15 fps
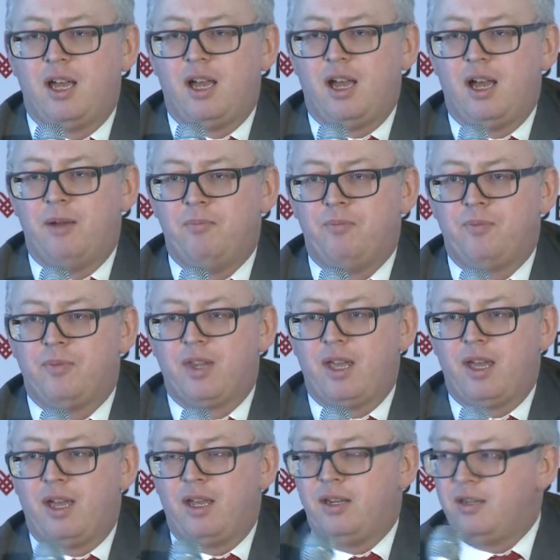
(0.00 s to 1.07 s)
And
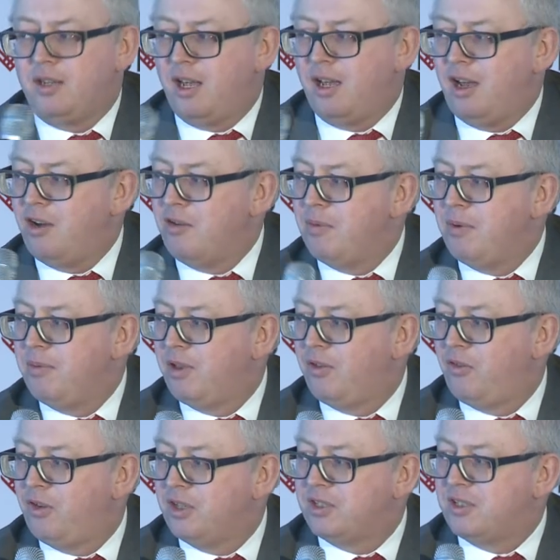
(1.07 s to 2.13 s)
I remember the
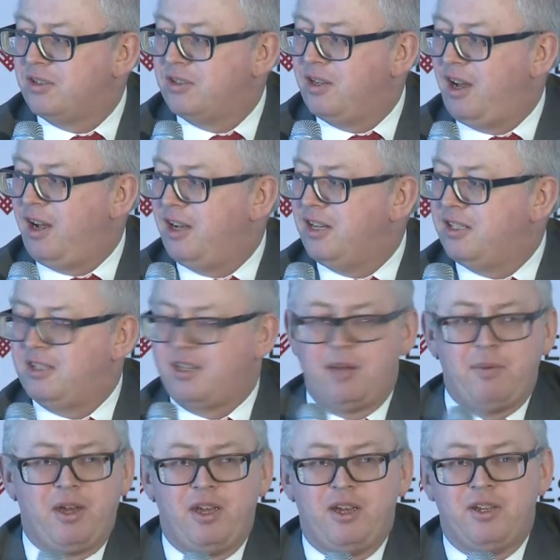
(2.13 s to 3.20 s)
first
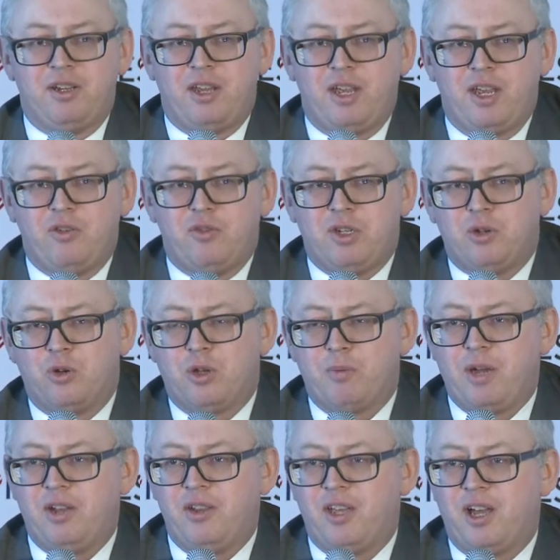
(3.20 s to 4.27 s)
time I heard Henry talk
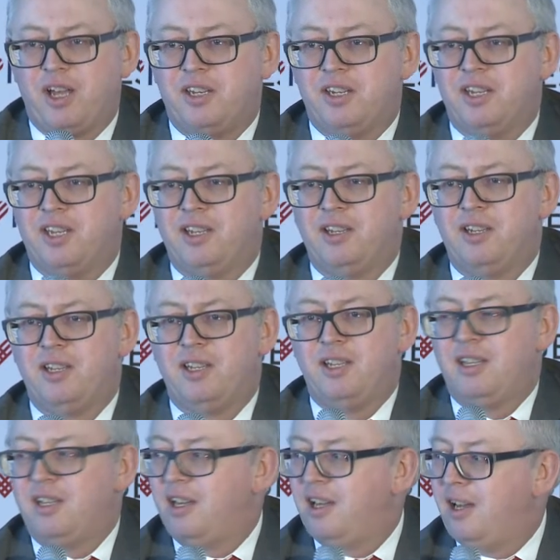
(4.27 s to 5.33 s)
about the idea,
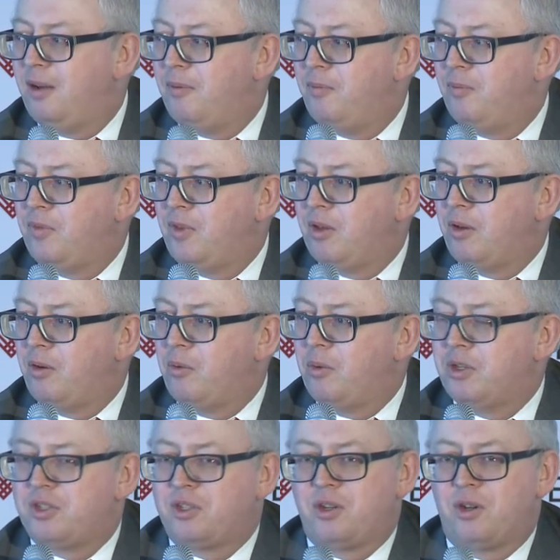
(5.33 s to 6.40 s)

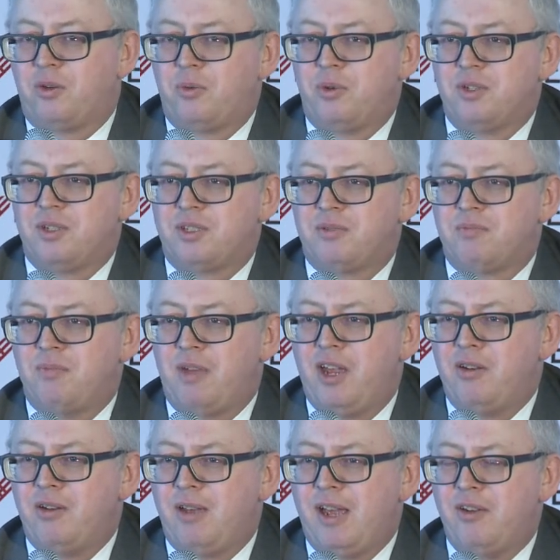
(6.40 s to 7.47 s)
which was
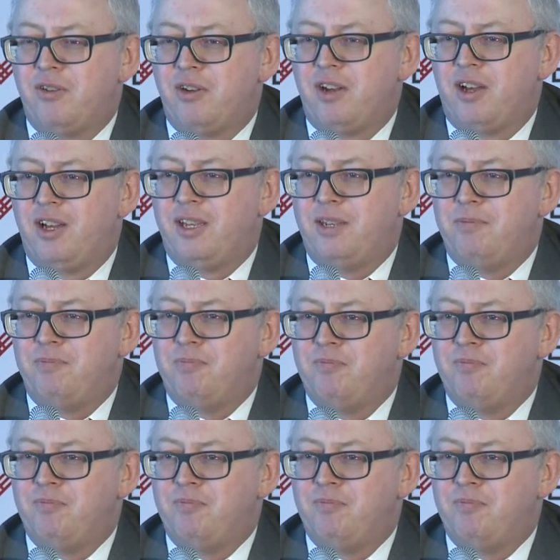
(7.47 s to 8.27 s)
Henry and I,